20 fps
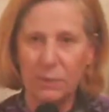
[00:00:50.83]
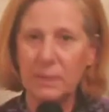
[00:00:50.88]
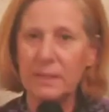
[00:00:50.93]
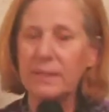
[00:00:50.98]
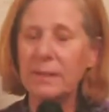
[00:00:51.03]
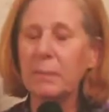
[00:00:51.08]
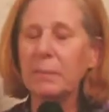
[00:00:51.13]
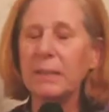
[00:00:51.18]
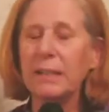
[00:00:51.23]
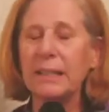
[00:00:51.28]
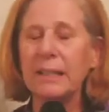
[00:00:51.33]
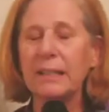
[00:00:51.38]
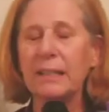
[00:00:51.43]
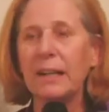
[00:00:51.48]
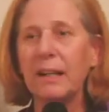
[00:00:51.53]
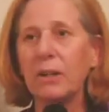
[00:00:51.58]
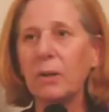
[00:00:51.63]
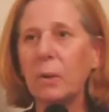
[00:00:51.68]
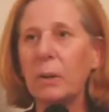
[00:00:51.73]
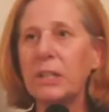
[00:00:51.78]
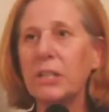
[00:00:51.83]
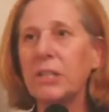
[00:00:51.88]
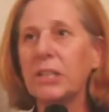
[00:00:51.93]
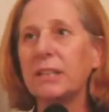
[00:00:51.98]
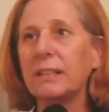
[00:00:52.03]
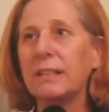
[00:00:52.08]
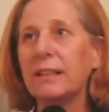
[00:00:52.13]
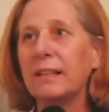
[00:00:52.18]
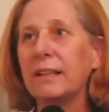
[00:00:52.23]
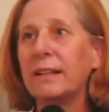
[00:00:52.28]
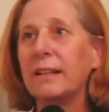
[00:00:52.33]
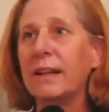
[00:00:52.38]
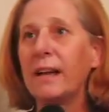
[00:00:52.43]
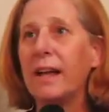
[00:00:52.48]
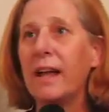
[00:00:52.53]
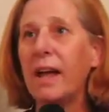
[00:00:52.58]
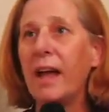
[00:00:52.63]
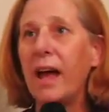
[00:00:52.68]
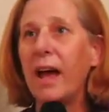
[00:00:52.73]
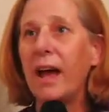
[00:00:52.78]
is a question that
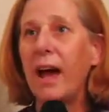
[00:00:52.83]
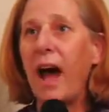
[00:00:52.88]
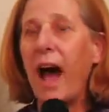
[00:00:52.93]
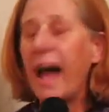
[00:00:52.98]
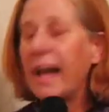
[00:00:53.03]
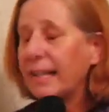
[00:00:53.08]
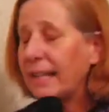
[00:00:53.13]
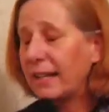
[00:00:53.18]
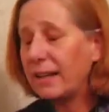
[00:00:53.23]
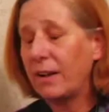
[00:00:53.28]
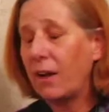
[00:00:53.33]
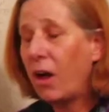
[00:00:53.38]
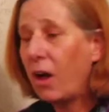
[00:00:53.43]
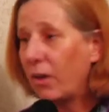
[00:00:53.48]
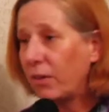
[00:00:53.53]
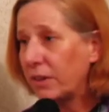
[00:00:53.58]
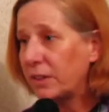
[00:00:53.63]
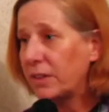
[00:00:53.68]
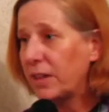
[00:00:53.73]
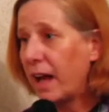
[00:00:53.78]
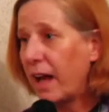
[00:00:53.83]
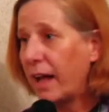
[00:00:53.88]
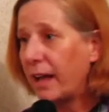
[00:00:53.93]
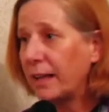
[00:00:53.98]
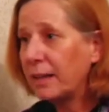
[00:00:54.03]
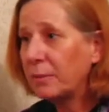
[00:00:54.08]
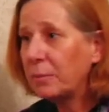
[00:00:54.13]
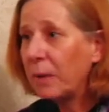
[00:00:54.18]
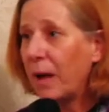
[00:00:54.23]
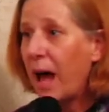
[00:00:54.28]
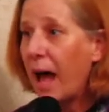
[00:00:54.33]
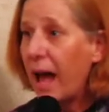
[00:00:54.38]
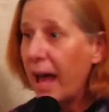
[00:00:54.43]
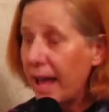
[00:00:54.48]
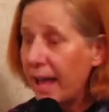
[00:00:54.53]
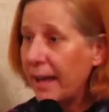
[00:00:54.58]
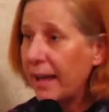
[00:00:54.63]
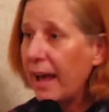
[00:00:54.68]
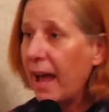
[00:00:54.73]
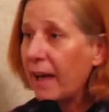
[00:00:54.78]
I get all the time.
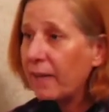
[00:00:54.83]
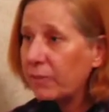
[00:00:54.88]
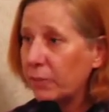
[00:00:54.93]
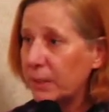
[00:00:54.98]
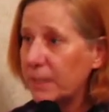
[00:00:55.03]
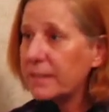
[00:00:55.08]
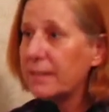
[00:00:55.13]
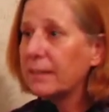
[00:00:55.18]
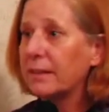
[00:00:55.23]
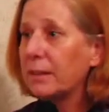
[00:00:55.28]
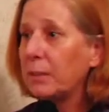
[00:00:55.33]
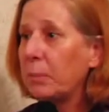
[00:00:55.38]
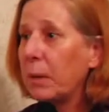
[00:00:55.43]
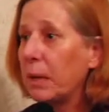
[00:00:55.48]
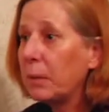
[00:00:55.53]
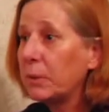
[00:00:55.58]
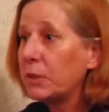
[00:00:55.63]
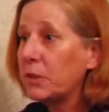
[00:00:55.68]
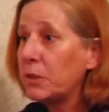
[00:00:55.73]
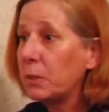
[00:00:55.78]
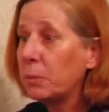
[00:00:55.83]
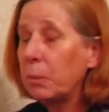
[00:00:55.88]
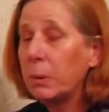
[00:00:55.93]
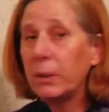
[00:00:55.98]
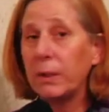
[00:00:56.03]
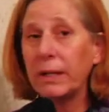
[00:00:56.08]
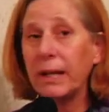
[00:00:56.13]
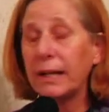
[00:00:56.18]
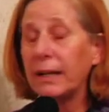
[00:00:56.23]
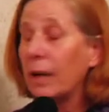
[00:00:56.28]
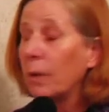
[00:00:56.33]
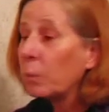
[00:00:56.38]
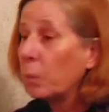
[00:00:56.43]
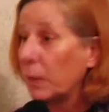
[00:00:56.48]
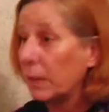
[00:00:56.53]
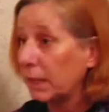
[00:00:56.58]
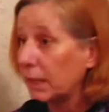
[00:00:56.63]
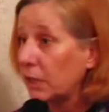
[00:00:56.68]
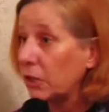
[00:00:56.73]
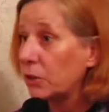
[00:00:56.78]
I have recently published a book, and I
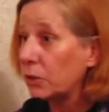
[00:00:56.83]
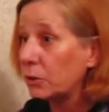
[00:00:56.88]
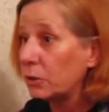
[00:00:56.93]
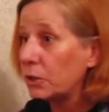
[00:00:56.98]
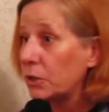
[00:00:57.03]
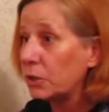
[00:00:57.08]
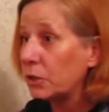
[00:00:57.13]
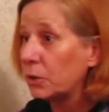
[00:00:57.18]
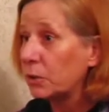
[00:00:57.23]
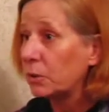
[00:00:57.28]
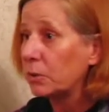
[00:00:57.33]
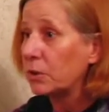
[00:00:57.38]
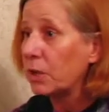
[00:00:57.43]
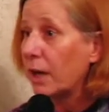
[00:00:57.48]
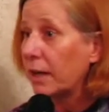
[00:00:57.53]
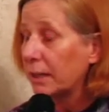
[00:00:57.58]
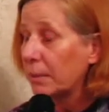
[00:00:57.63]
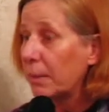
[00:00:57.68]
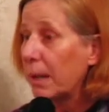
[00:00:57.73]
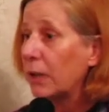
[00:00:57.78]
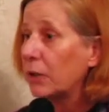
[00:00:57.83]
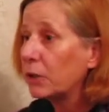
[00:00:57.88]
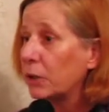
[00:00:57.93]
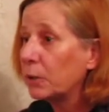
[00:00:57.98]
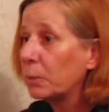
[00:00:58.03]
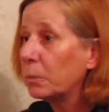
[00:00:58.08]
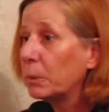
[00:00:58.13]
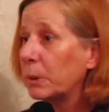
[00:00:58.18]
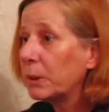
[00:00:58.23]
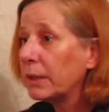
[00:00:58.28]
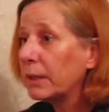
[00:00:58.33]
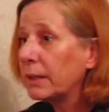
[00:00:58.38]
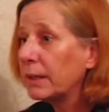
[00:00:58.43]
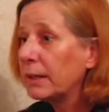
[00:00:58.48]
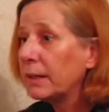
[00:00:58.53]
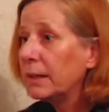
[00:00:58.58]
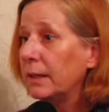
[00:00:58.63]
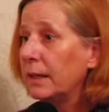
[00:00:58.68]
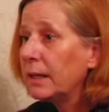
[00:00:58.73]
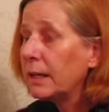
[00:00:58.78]
want you to talk about your book
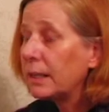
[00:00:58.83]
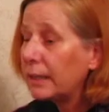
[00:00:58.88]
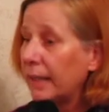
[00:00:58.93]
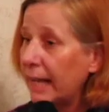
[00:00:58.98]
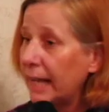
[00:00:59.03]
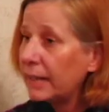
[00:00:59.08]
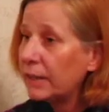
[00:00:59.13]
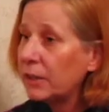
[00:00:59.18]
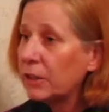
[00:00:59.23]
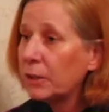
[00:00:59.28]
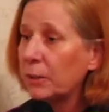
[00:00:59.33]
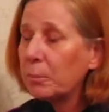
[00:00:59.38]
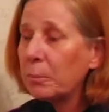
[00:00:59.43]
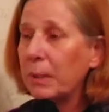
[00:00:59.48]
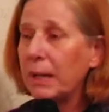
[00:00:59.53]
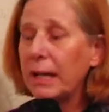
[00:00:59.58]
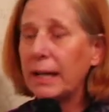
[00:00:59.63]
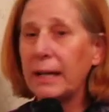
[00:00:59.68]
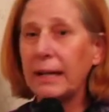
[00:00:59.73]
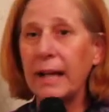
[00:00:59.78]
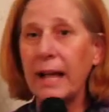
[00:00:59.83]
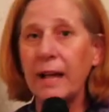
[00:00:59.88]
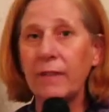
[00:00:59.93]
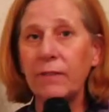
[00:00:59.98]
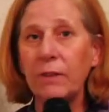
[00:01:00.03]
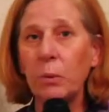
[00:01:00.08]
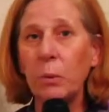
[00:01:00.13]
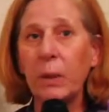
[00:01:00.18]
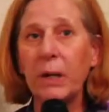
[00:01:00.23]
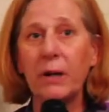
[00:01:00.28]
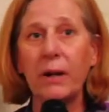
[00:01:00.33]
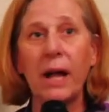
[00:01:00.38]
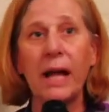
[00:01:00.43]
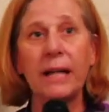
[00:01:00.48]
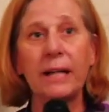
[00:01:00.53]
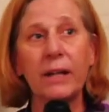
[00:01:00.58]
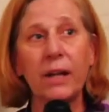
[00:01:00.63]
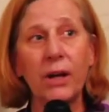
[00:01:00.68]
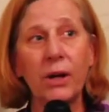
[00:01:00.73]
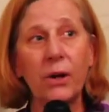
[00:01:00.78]
later, but everywhere
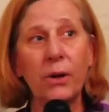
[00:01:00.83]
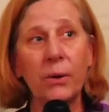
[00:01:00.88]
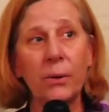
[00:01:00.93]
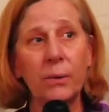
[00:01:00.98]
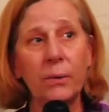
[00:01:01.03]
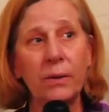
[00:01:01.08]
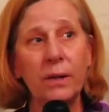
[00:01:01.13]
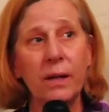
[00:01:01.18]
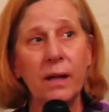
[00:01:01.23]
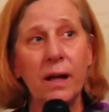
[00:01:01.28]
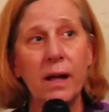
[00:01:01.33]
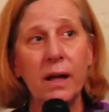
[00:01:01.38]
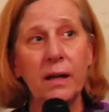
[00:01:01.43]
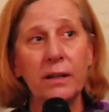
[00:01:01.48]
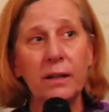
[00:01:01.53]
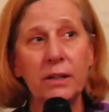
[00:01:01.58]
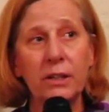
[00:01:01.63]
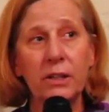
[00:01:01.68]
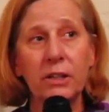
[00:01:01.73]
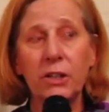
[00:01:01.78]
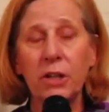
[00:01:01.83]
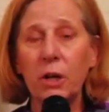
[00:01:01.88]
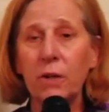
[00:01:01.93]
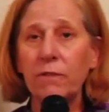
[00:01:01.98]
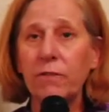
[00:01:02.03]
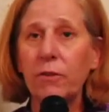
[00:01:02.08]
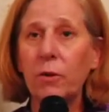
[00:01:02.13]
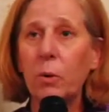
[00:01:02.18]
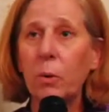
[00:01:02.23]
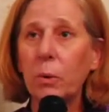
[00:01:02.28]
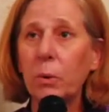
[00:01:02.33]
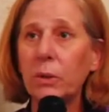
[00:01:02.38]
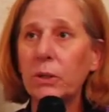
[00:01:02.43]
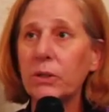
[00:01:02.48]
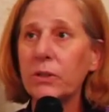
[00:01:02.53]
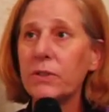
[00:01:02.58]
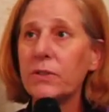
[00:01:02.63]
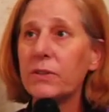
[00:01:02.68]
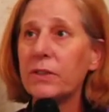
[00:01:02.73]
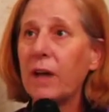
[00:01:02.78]
I go, you know, of course,